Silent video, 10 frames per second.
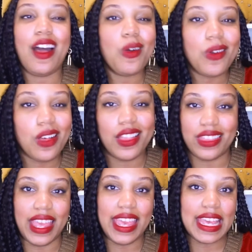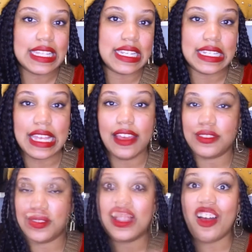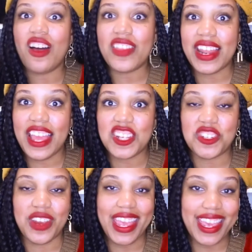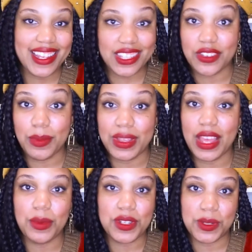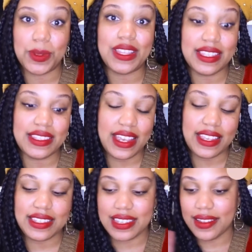alcohol and the hand sanitizers and all that extra hand scrubbing that we're doing these days.